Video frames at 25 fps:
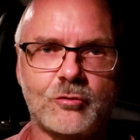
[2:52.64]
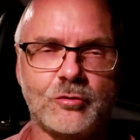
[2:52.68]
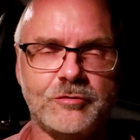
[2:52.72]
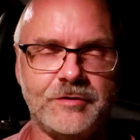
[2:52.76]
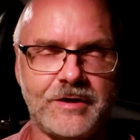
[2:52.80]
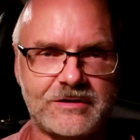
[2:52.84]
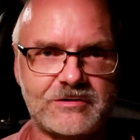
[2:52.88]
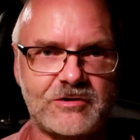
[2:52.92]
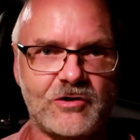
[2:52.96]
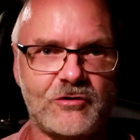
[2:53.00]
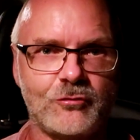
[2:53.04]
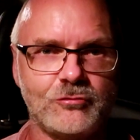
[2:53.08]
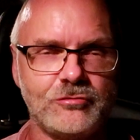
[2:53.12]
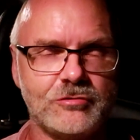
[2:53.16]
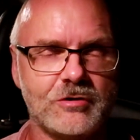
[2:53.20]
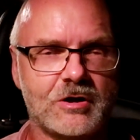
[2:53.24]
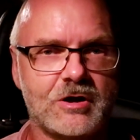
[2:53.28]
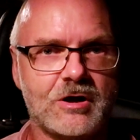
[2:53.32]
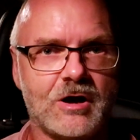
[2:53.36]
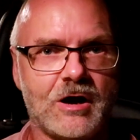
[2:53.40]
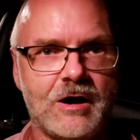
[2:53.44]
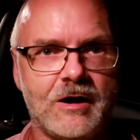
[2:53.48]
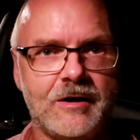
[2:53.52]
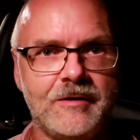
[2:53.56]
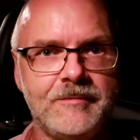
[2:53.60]
connected to your
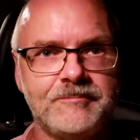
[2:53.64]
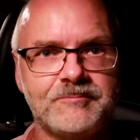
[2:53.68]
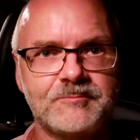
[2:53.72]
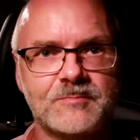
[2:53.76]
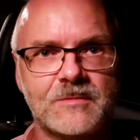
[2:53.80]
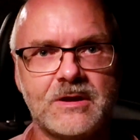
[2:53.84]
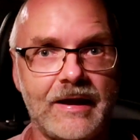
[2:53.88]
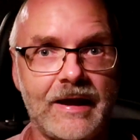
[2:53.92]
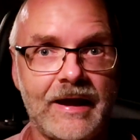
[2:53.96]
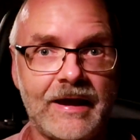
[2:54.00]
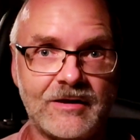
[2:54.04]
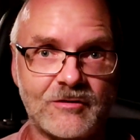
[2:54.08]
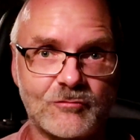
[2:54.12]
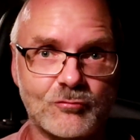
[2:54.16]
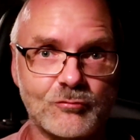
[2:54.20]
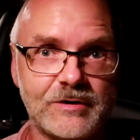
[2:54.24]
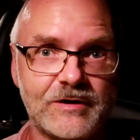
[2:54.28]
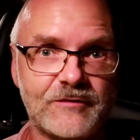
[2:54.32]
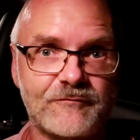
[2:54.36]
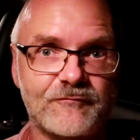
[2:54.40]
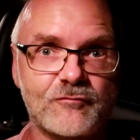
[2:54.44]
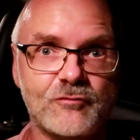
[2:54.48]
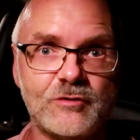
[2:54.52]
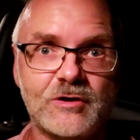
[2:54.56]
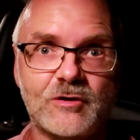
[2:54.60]
car and
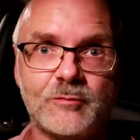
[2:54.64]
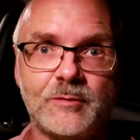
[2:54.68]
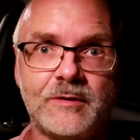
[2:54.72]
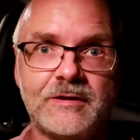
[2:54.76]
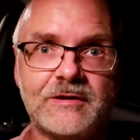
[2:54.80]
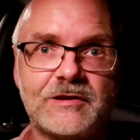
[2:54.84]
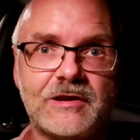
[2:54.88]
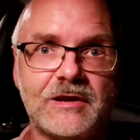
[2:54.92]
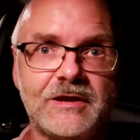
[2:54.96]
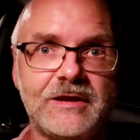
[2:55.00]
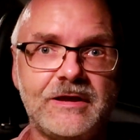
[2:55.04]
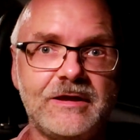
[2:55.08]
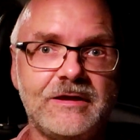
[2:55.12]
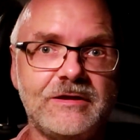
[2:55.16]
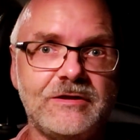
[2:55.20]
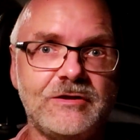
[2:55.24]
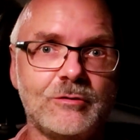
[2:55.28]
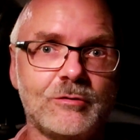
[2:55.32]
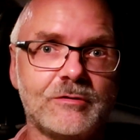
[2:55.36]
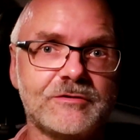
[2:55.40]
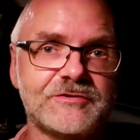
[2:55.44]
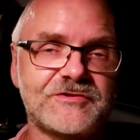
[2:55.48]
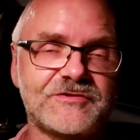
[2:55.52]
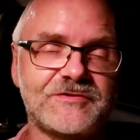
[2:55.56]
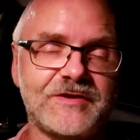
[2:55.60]
read frequently
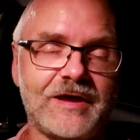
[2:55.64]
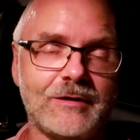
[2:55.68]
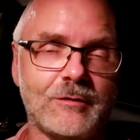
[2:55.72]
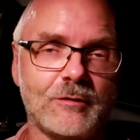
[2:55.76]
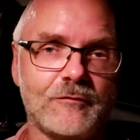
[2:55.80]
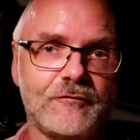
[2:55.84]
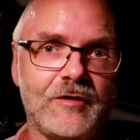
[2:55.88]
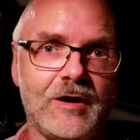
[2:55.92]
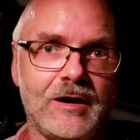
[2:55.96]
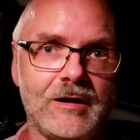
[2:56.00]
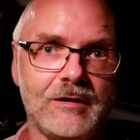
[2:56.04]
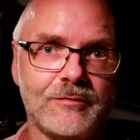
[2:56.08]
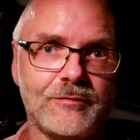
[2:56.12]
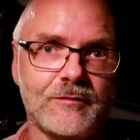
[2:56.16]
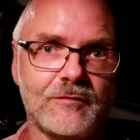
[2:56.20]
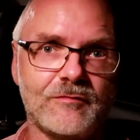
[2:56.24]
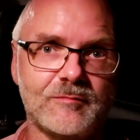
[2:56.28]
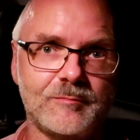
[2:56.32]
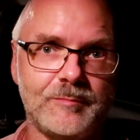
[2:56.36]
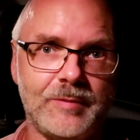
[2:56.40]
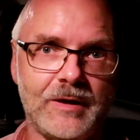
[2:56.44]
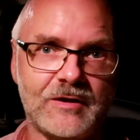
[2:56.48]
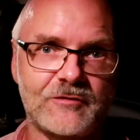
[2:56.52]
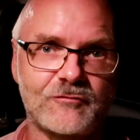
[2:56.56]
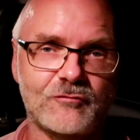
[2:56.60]
your state of health of the
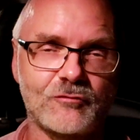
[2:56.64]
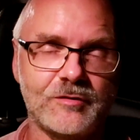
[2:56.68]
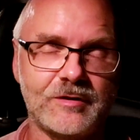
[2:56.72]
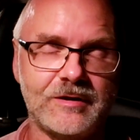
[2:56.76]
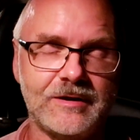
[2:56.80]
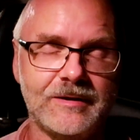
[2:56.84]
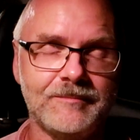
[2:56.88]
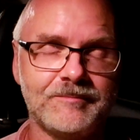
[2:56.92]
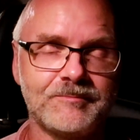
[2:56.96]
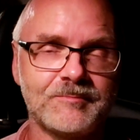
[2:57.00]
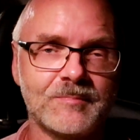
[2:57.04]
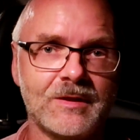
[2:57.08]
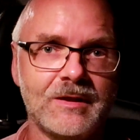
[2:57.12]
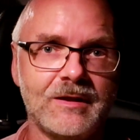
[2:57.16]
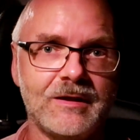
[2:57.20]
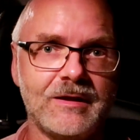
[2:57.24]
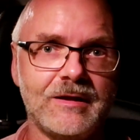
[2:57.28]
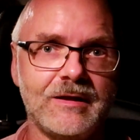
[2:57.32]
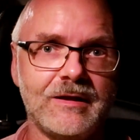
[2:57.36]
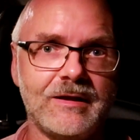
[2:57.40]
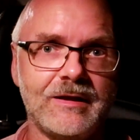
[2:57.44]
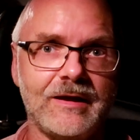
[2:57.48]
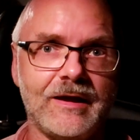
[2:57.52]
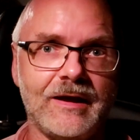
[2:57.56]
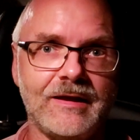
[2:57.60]
battery.
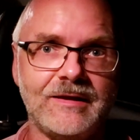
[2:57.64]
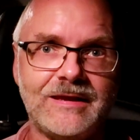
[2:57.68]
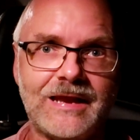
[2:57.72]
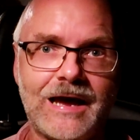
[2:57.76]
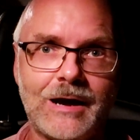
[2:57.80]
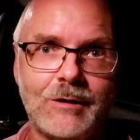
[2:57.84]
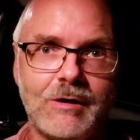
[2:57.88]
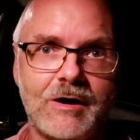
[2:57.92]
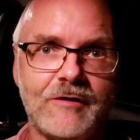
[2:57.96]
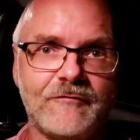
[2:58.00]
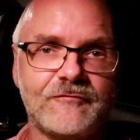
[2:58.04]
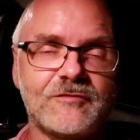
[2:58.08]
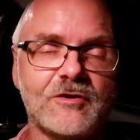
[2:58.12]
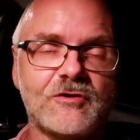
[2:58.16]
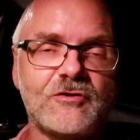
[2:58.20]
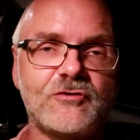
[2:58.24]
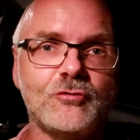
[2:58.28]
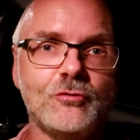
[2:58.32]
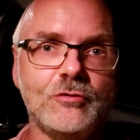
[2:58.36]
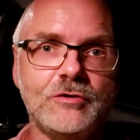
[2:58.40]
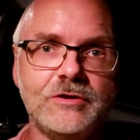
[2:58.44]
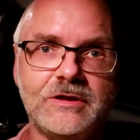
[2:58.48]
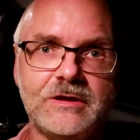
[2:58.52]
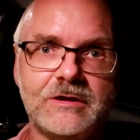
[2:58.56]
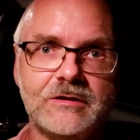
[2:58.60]
And now after
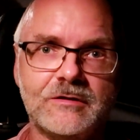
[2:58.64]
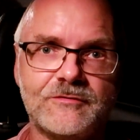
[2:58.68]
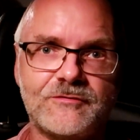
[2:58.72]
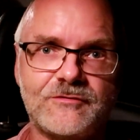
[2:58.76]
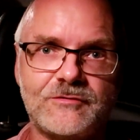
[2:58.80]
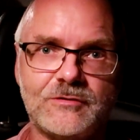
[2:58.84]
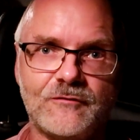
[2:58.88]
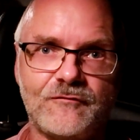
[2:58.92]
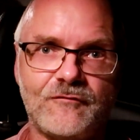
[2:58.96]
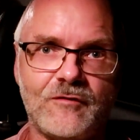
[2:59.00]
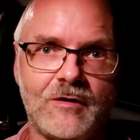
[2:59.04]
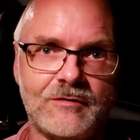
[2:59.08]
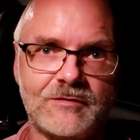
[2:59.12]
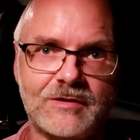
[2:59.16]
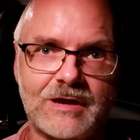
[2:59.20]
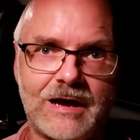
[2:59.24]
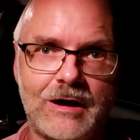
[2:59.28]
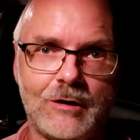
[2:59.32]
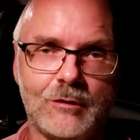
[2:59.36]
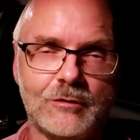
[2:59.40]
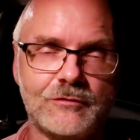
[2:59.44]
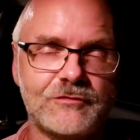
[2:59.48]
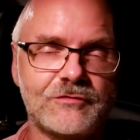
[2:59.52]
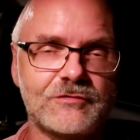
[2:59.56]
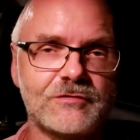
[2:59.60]
2 years you found
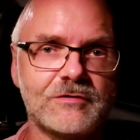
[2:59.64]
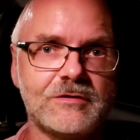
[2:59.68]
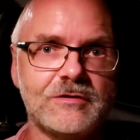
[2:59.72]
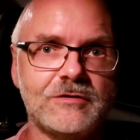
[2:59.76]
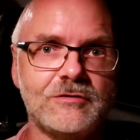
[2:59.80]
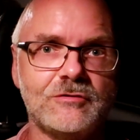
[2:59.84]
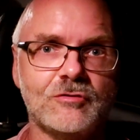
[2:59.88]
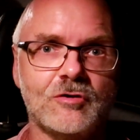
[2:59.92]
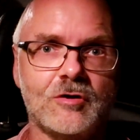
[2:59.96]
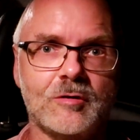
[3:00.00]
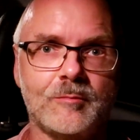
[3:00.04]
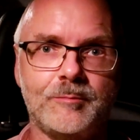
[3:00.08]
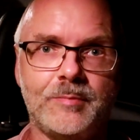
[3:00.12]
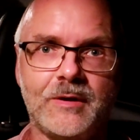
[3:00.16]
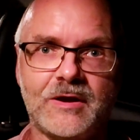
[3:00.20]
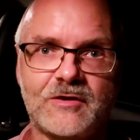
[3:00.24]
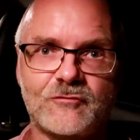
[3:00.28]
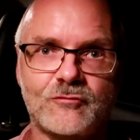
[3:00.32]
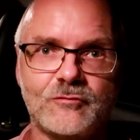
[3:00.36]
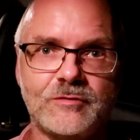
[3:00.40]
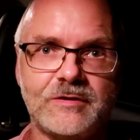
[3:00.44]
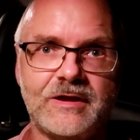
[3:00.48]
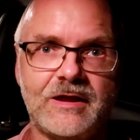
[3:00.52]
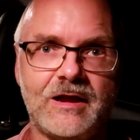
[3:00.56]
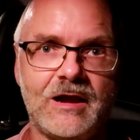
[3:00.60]
out your
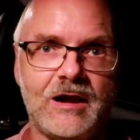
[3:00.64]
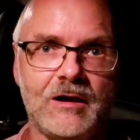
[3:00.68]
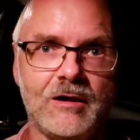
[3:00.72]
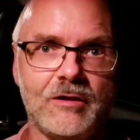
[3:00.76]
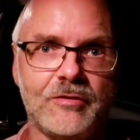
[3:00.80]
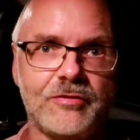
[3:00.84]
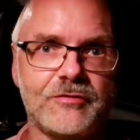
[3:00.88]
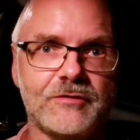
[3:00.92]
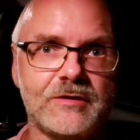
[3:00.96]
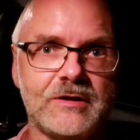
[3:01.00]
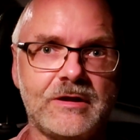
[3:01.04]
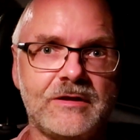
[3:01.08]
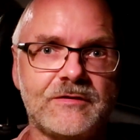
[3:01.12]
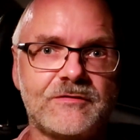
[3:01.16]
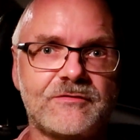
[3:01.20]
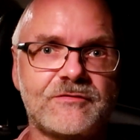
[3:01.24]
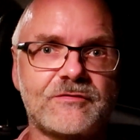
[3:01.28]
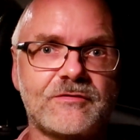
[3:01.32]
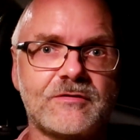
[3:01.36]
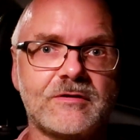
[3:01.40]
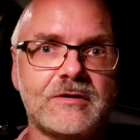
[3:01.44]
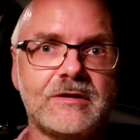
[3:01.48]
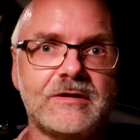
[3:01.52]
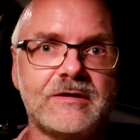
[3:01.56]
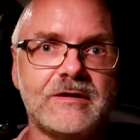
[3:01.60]
battery health
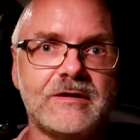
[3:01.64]
is